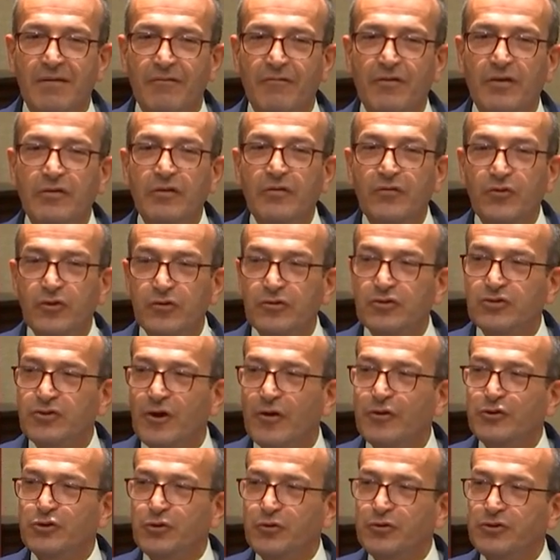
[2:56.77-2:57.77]
Very few
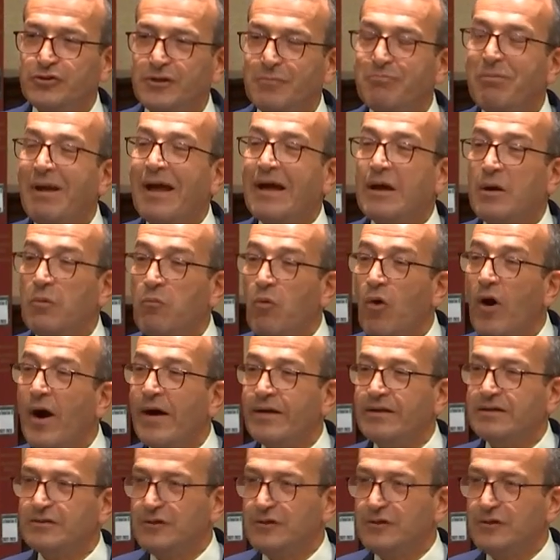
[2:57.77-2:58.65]
social issues are black and white.